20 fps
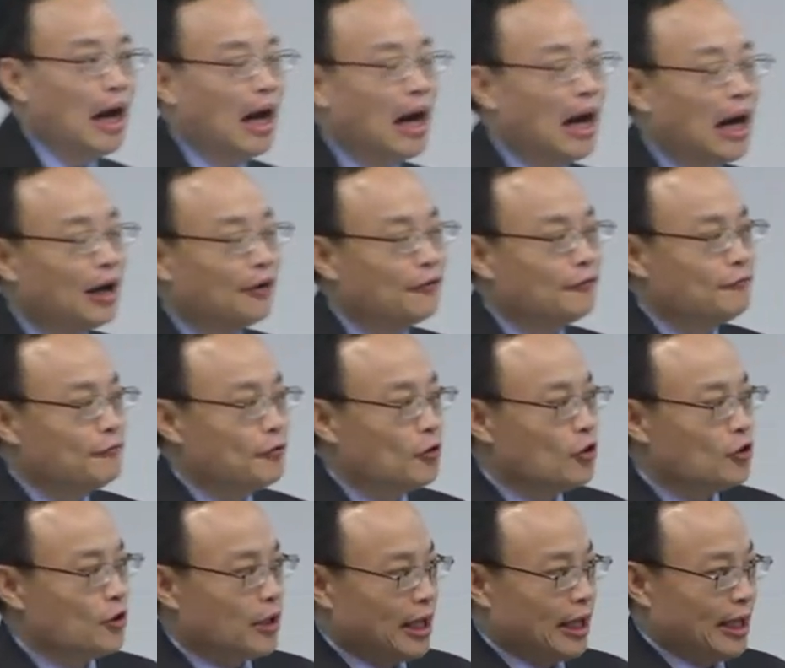Uh,
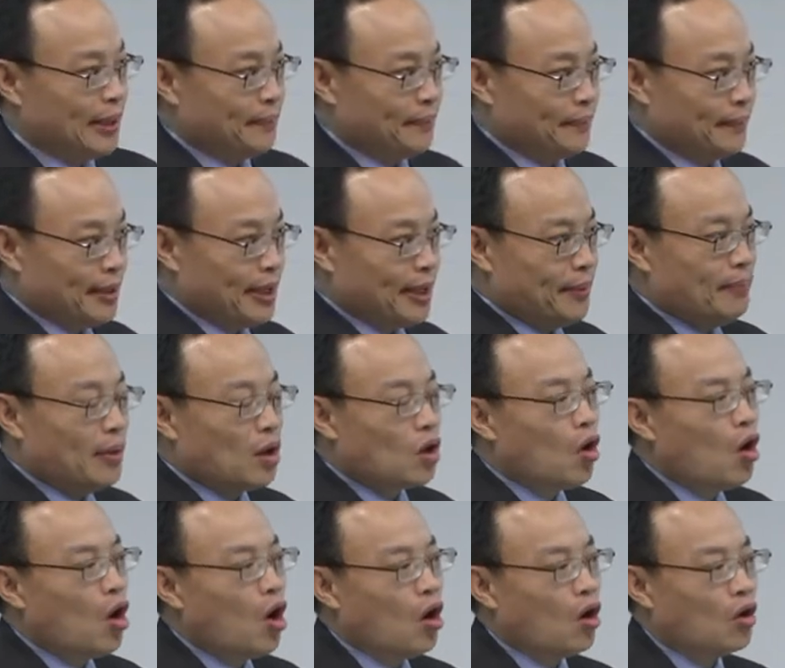for in, in
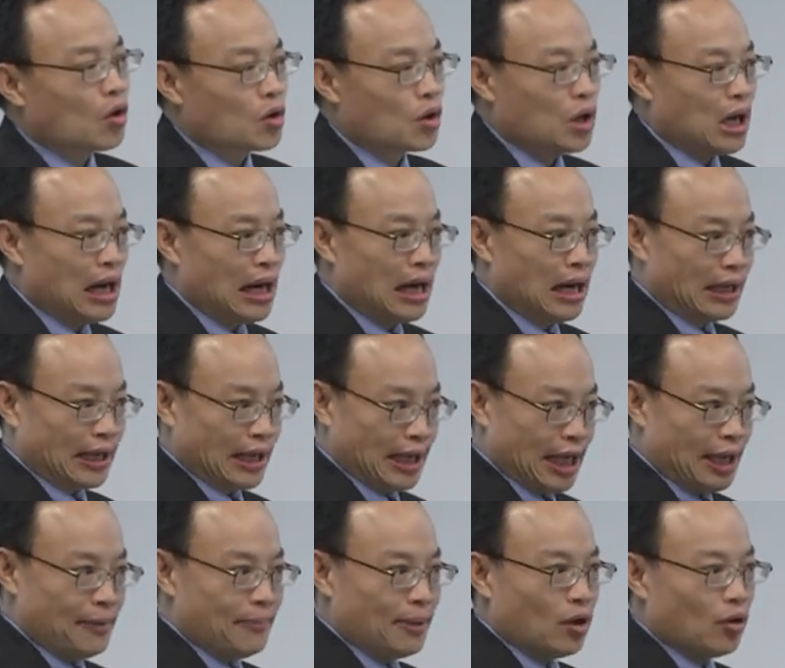Macau, uh,
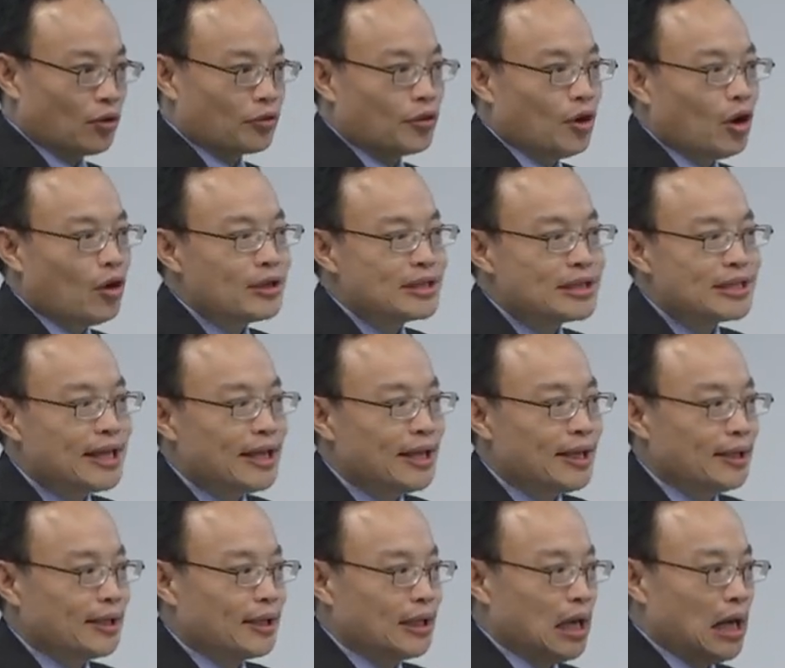Gaming
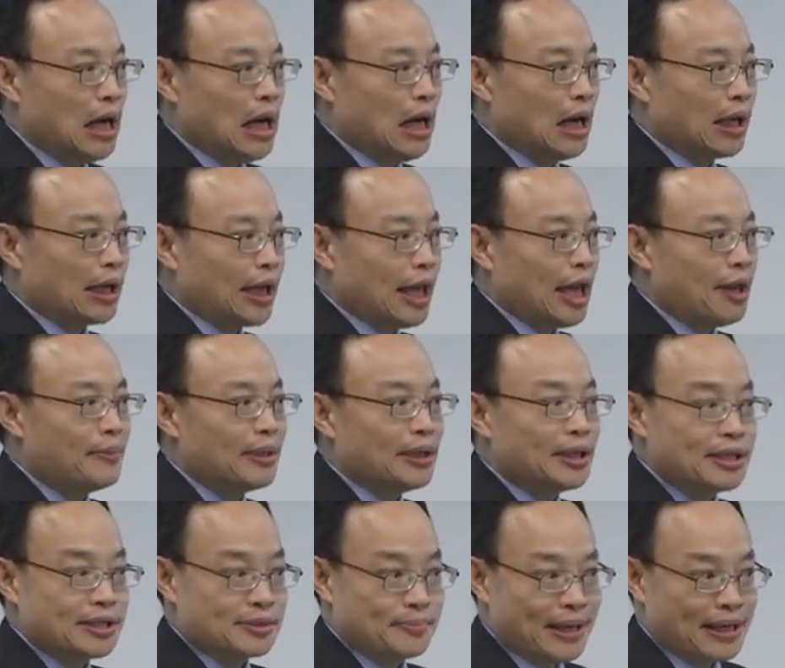Authority, uh,
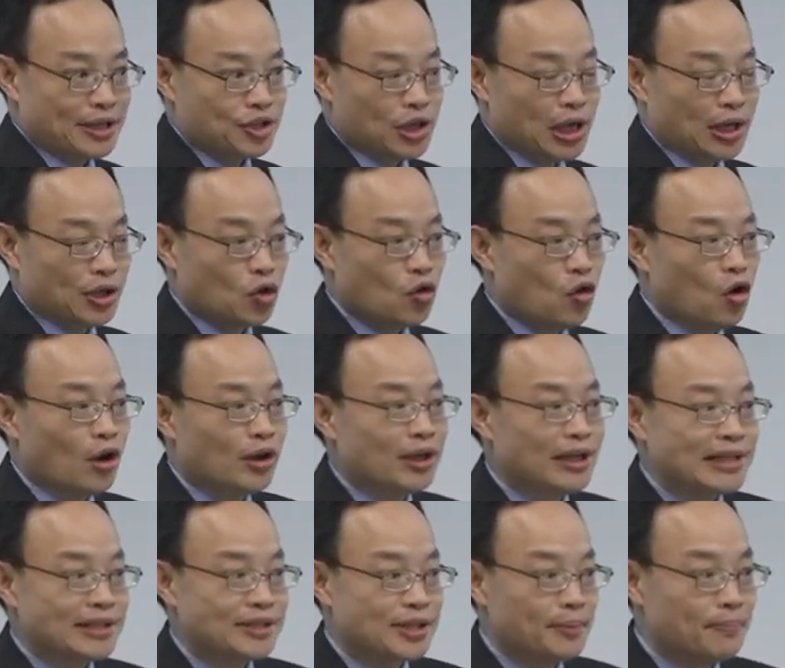Gaming Inspection and
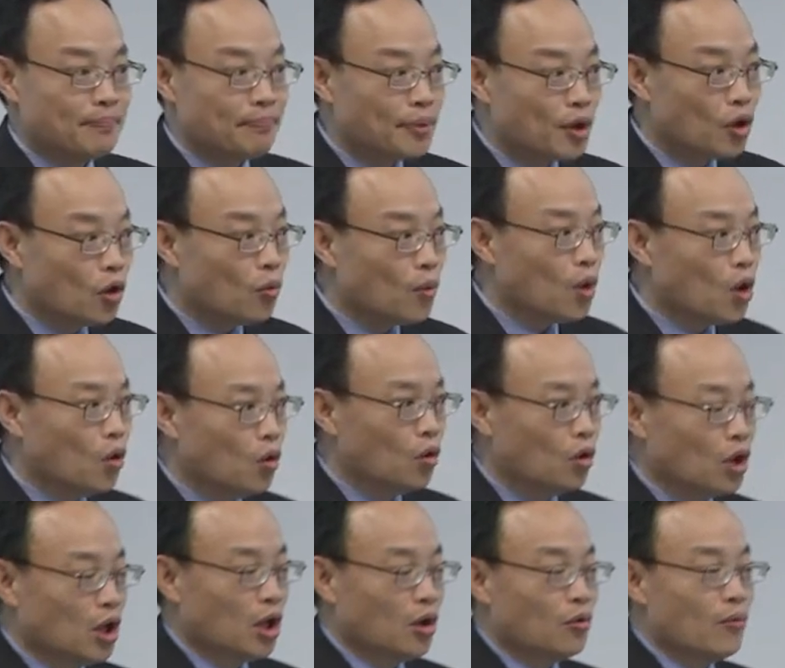Coordination Bureau,
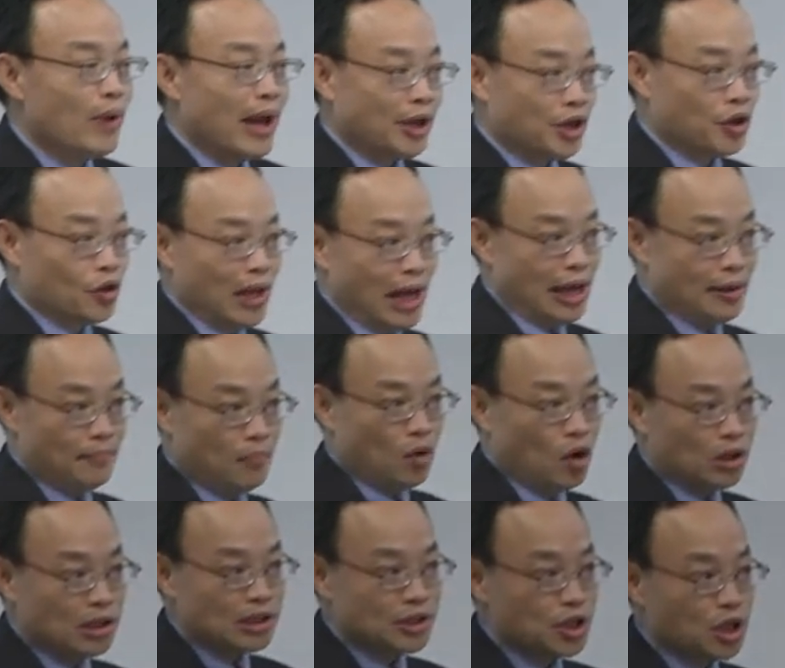regulate and
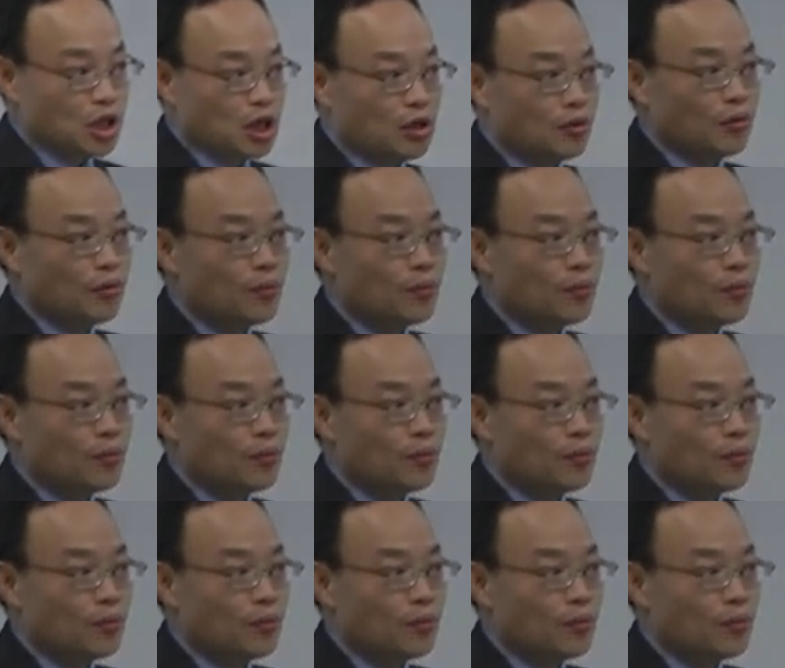monitor